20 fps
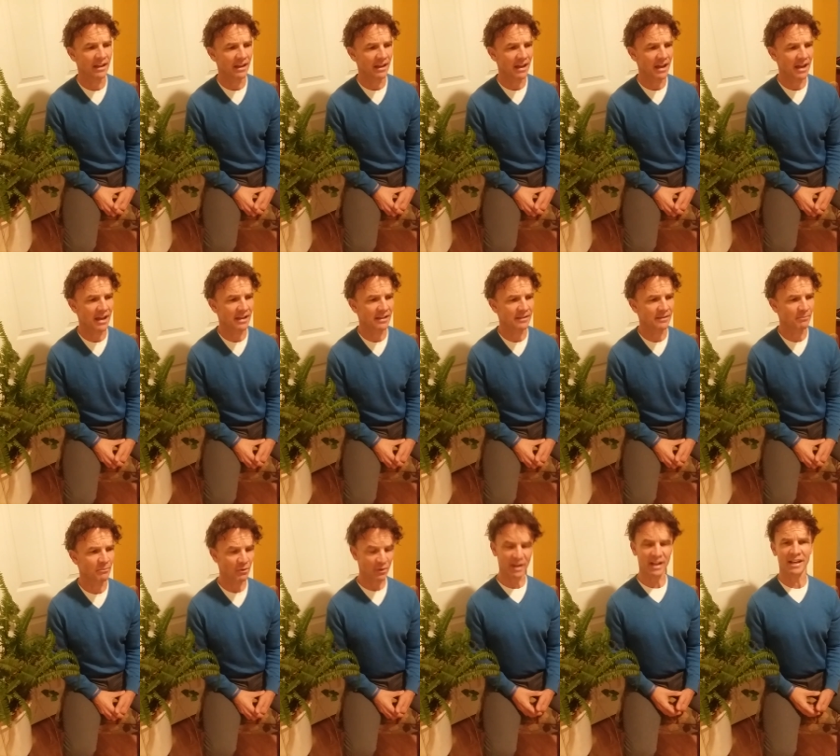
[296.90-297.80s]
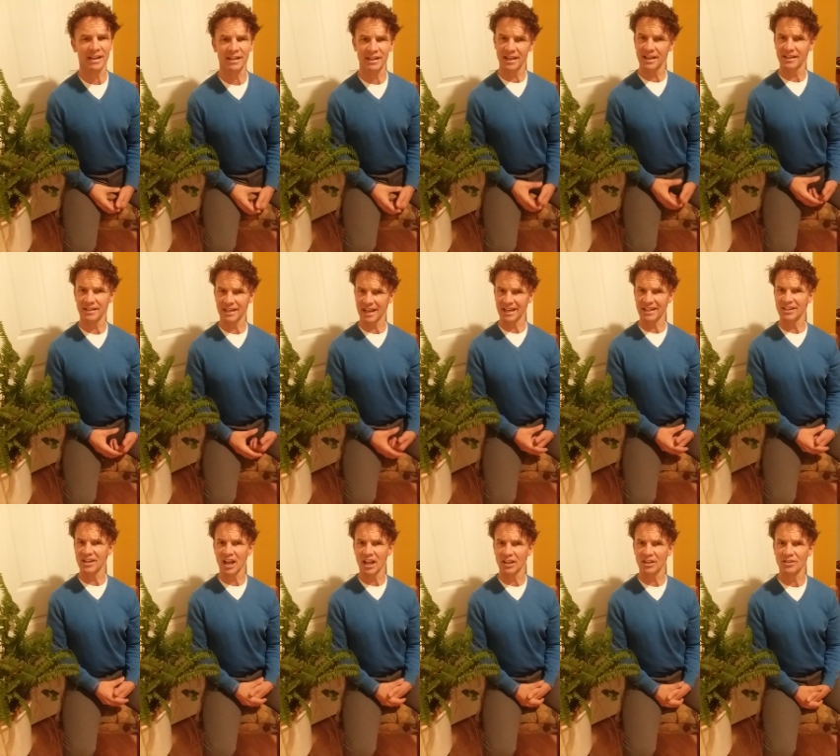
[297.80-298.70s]
as bring
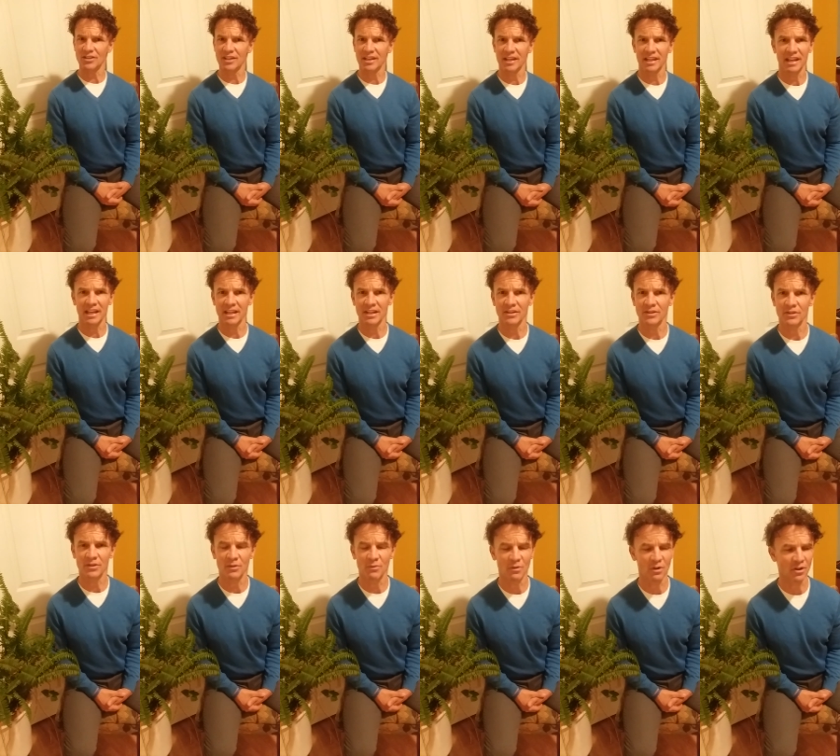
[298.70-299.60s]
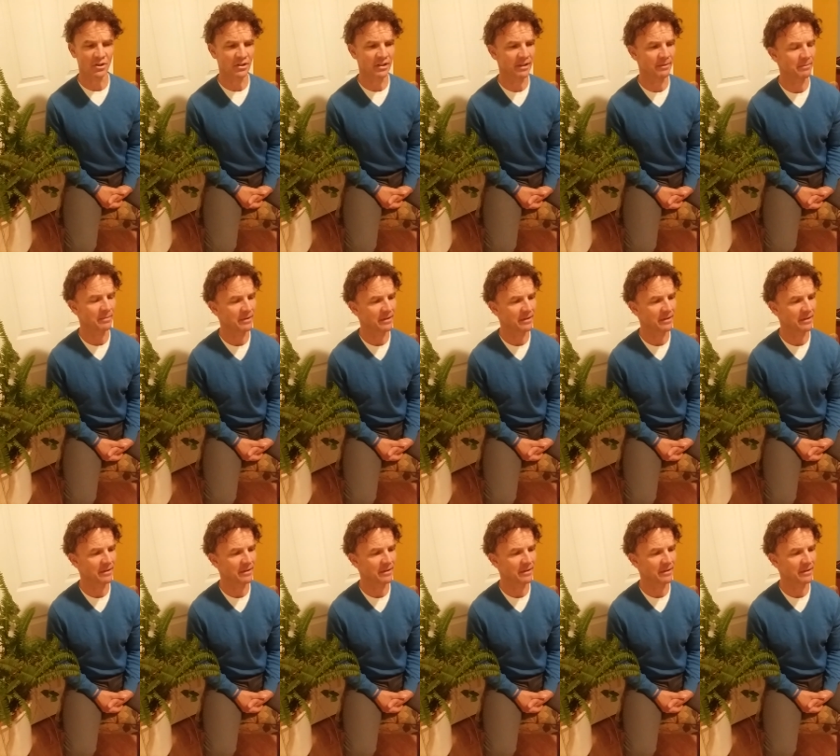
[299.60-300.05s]
technology into worship?